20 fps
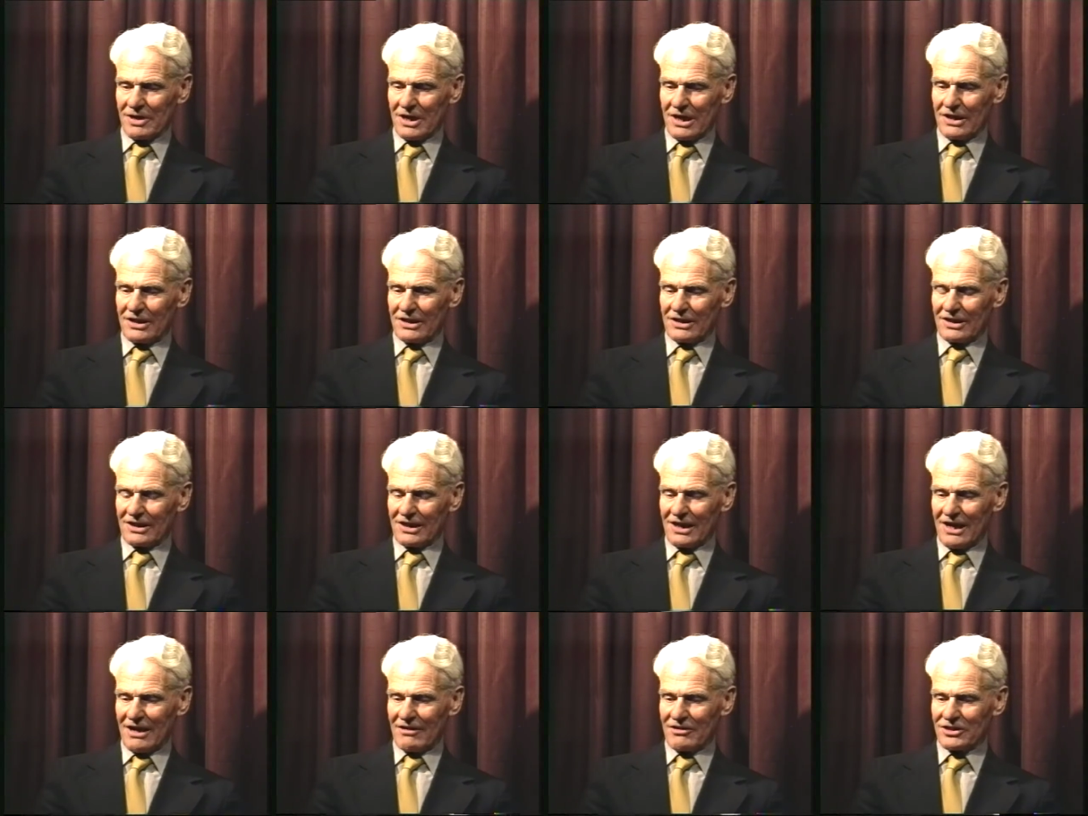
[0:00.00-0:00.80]
I think
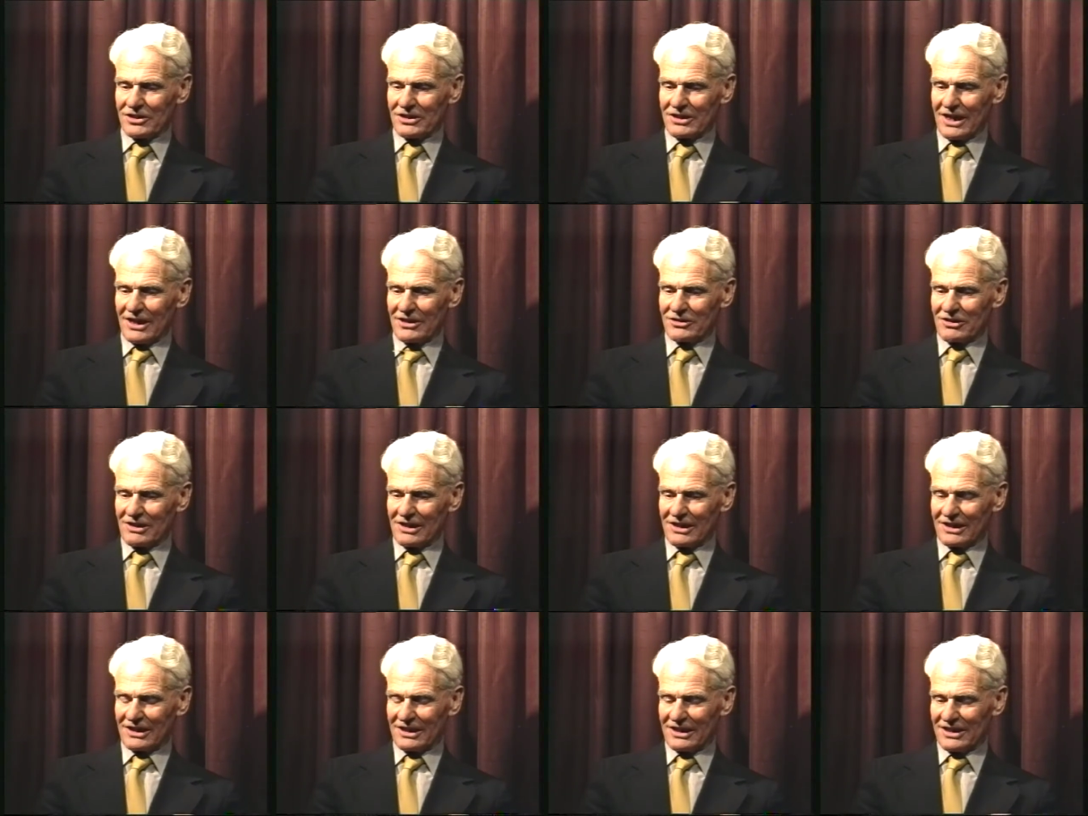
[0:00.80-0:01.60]
the Irish are
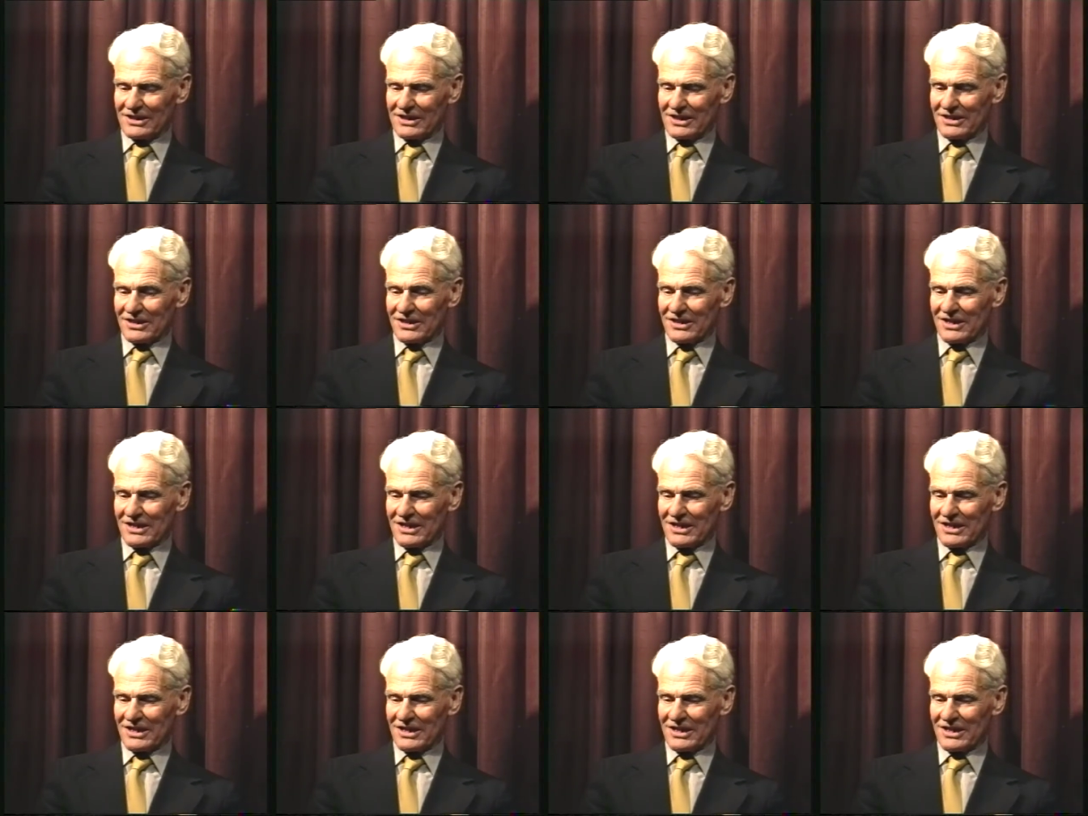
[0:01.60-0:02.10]
naturally courteous.